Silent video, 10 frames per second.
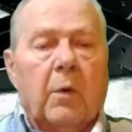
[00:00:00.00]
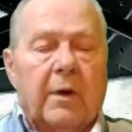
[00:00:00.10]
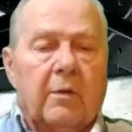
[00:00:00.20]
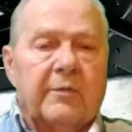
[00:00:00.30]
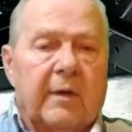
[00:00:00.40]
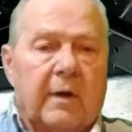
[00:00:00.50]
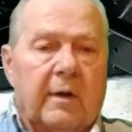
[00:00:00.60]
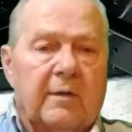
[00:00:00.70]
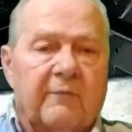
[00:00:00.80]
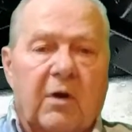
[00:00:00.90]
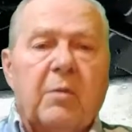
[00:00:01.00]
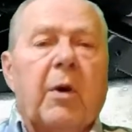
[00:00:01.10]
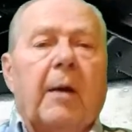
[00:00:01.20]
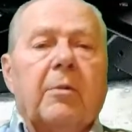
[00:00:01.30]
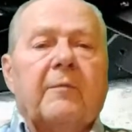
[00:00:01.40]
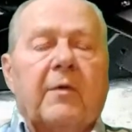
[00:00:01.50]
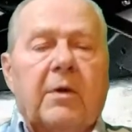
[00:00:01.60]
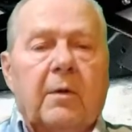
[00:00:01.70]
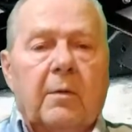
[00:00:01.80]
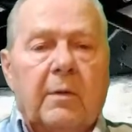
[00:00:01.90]
rails on it. It's a very popular
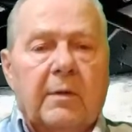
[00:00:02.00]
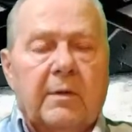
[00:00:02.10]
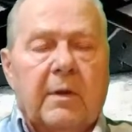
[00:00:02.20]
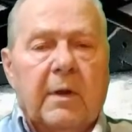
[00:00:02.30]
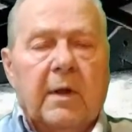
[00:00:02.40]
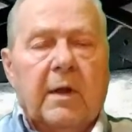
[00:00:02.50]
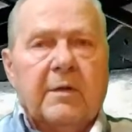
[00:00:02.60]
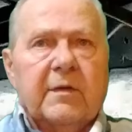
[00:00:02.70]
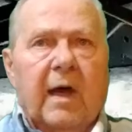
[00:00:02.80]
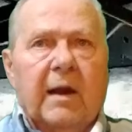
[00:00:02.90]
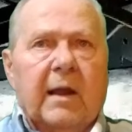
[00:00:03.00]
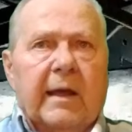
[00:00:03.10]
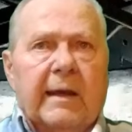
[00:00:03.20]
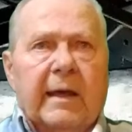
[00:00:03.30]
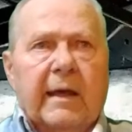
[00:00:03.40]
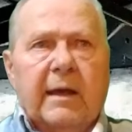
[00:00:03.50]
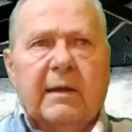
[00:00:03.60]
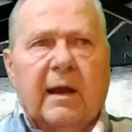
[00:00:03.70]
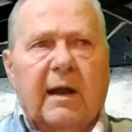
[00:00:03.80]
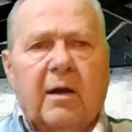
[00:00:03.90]
video. It's got like
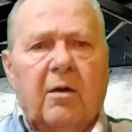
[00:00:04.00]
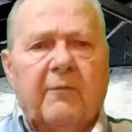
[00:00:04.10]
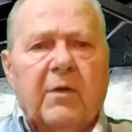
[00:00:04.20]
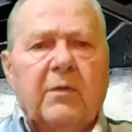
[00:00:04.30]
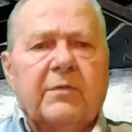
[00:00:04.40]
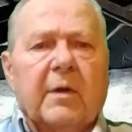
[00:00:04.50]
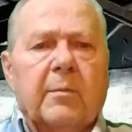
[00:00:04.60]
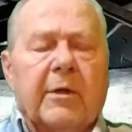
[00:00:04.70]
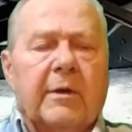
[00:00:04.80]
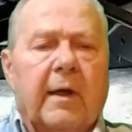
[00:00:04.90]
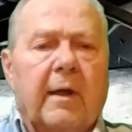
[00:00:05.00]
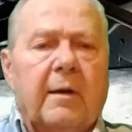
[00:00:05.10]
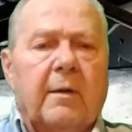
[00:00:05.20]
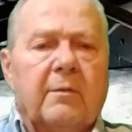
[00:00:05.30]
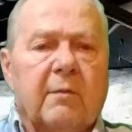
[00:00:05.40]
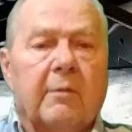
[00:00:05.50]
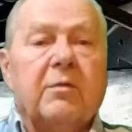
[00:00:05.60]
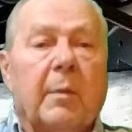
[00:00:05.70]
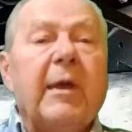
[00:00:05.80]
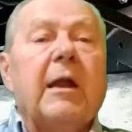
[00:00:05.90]
900 views, something like that. So
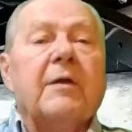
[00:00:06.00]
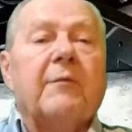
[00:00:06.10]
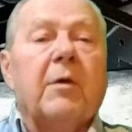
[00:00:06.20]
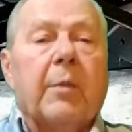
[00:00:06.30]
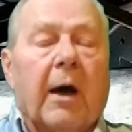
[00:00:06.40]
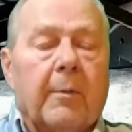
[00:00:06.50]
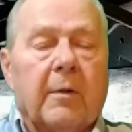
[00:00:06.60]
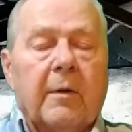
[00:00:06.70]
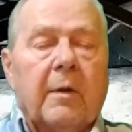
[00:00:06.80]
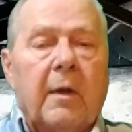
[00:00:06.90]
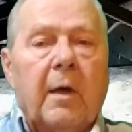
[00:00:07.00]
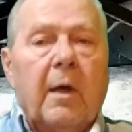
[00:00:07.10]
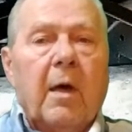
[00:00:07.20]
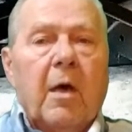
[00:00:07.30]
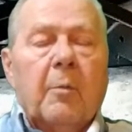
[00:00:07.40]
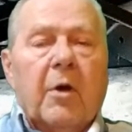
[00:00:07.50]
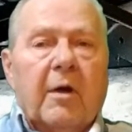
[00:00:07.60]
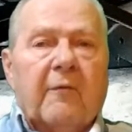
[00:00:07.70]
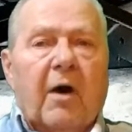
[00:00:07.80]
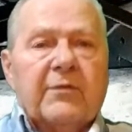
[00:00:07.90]
to me, that's very popular. But
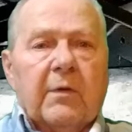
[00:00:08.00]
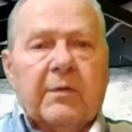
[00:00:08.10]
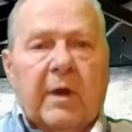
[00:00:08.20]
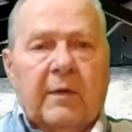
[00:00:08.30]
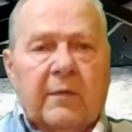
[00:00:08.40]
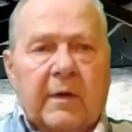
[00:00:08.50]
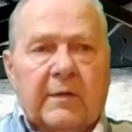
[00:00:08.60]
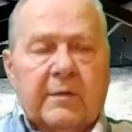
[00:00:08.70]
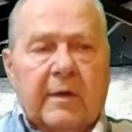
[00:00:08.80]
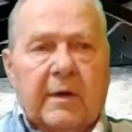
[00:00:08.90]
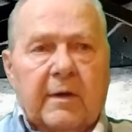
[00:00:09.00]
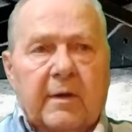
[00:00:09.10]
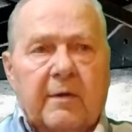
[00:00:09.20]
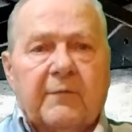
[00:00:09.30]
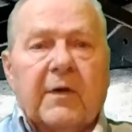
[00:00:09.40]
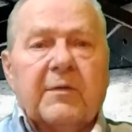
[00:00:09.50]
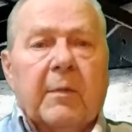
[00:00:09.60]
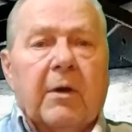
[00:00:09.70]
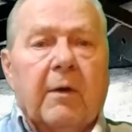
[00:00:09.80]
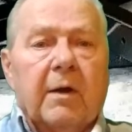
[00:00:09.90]
I've also done things like fix
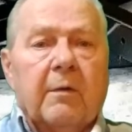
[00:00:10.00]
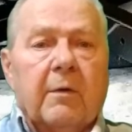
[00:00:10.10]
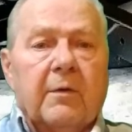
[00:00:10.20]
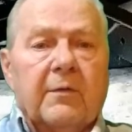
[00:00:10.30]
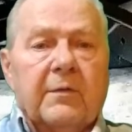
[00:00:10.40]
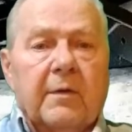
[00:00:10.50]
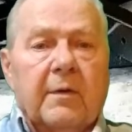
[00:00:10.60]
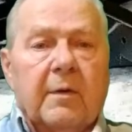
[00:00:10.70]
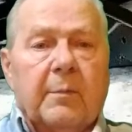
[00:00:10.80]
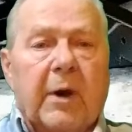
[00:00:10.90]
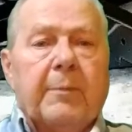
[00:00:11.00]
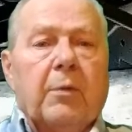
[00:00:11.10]
my granddaughter's pipe